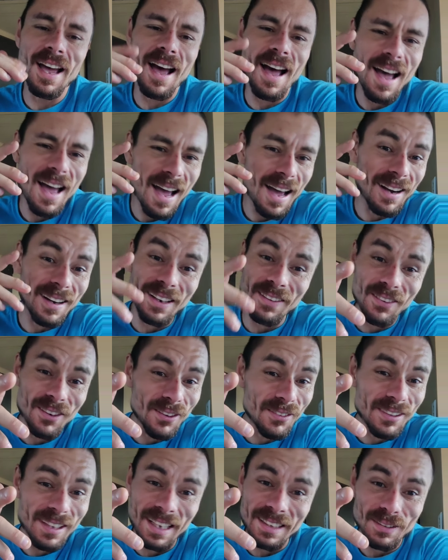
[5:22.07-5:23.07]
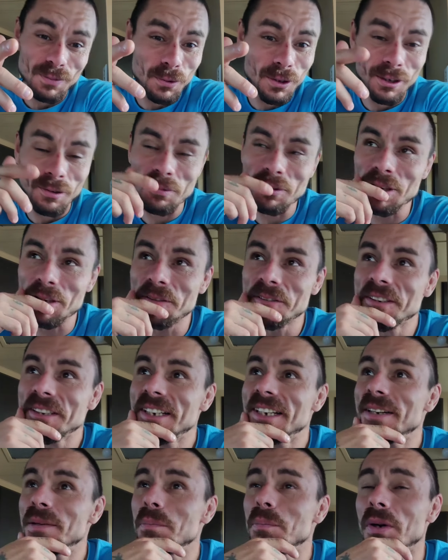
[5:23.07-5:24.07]
I don't even know if that's a word, bro.
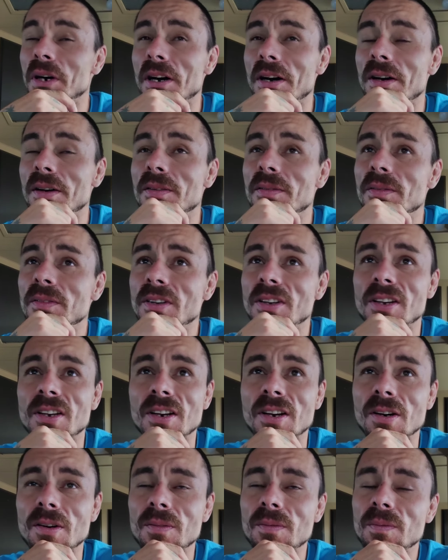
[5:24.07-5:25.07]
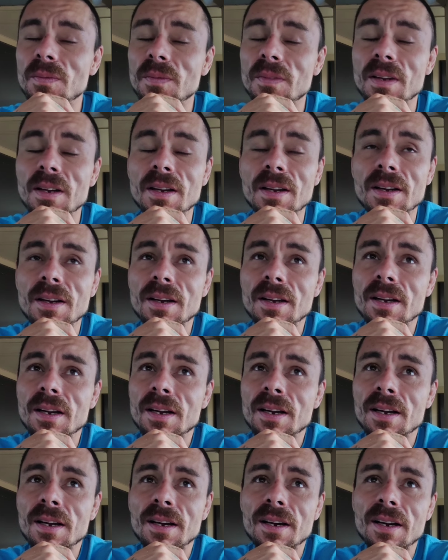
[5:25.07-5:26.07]
But, you know,
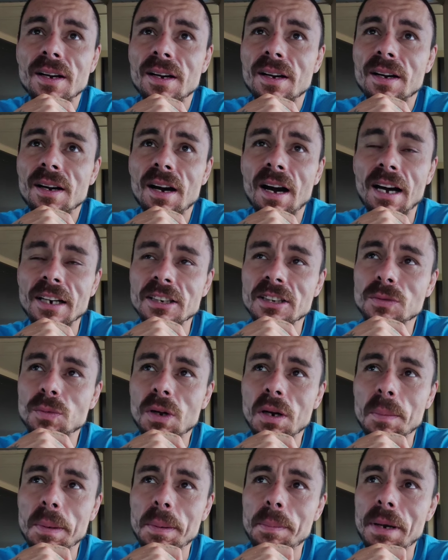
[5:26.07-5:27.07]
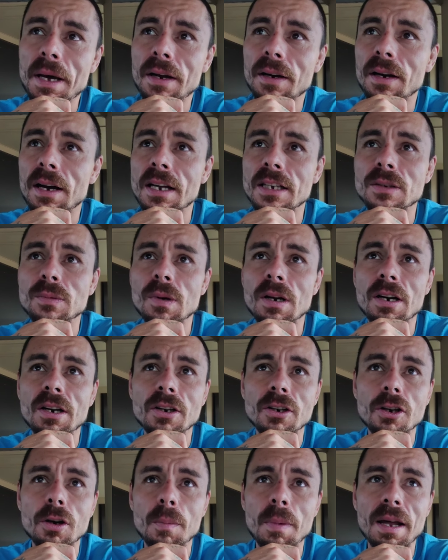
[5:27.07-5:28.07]
I just want to be better. I just want
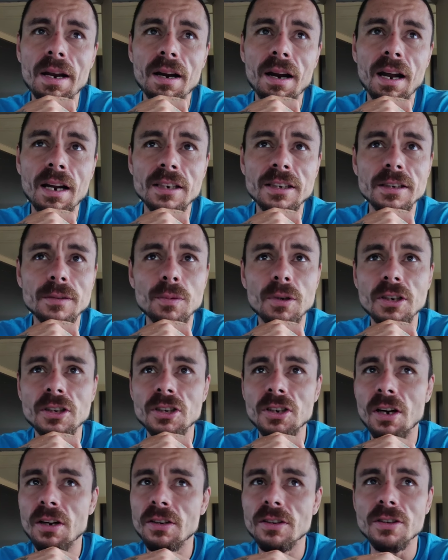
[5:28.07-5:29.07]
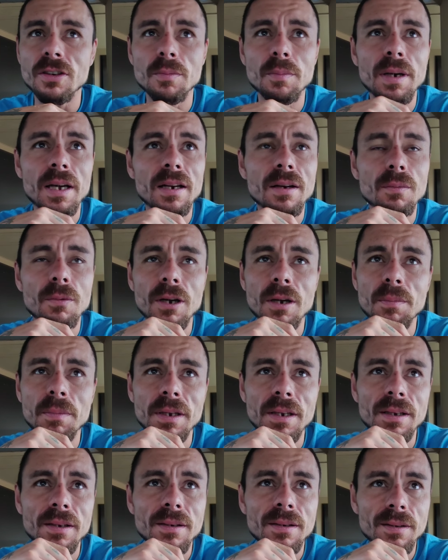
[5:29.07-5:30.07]
to do better. I just want y'all to do better with
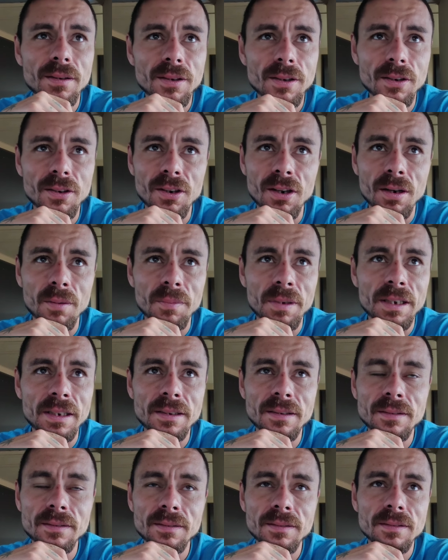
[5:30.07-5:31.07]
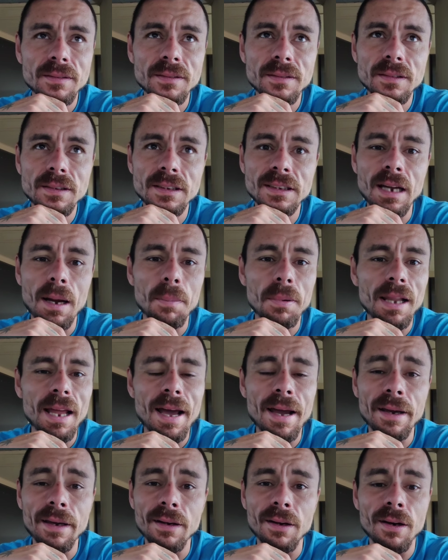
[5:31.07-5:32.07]
me. You know what I mean? Stop
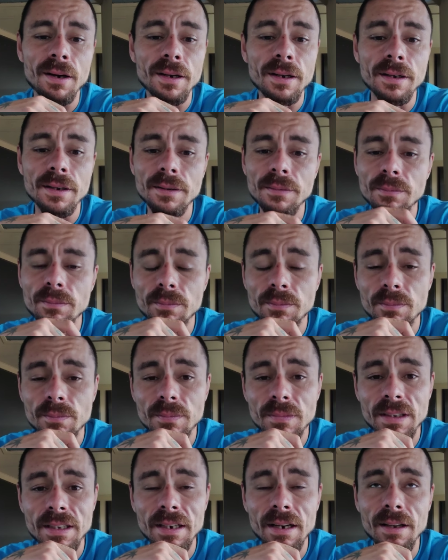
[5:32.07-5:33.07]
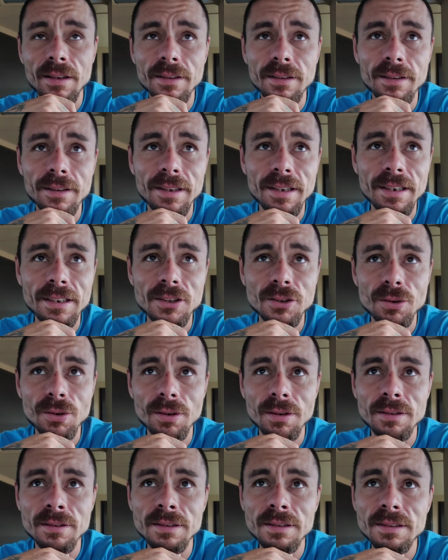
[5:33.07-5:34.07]
lagging on it. Get out there and get
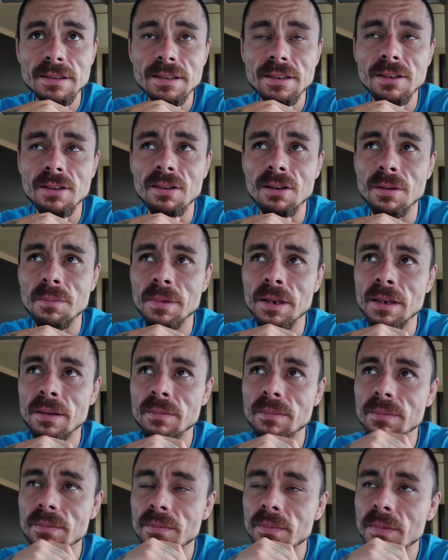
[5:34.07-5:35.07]
yours. You know what I mean?